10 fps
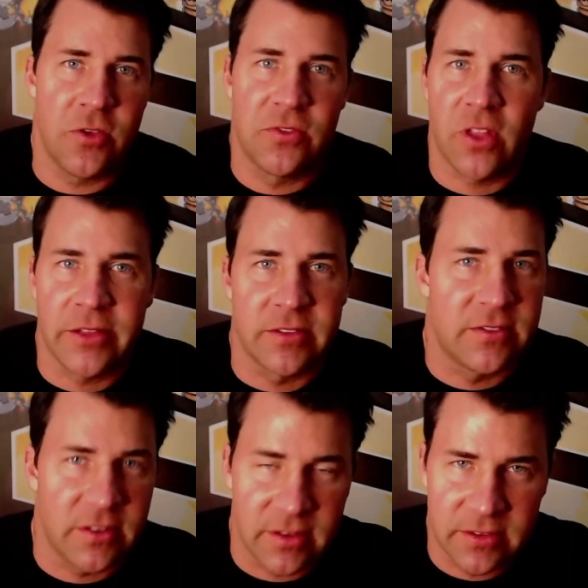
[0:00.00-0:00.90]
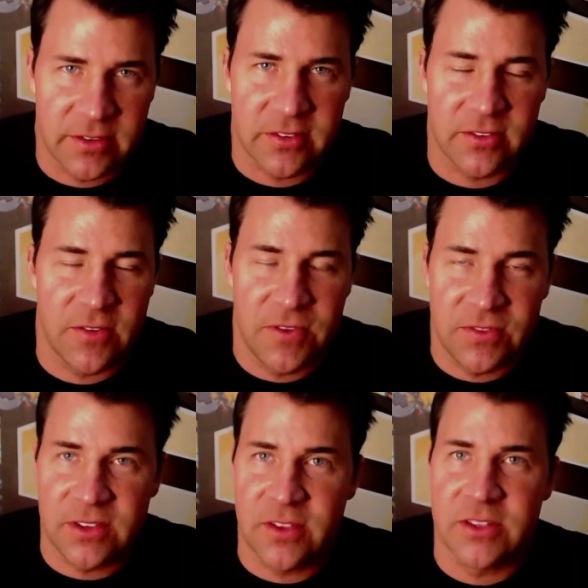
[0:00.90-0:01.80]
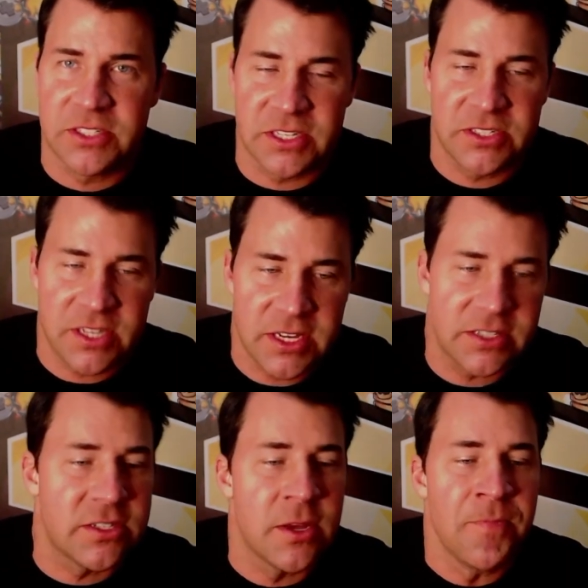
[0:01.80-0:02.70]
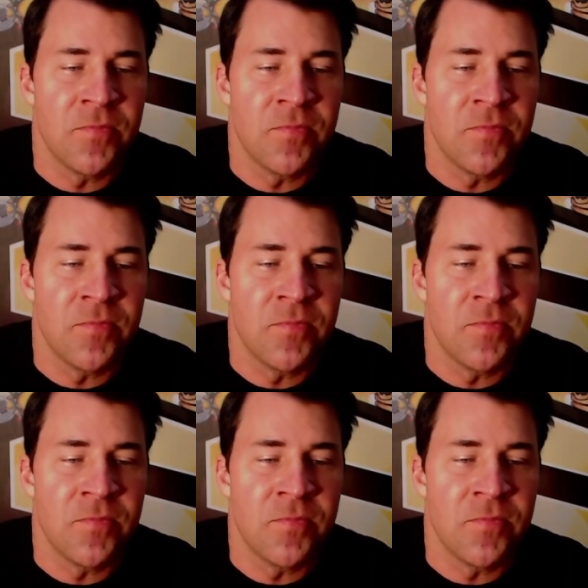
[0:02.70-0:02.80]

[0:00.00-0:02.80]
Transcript: You've selected 50 cc's.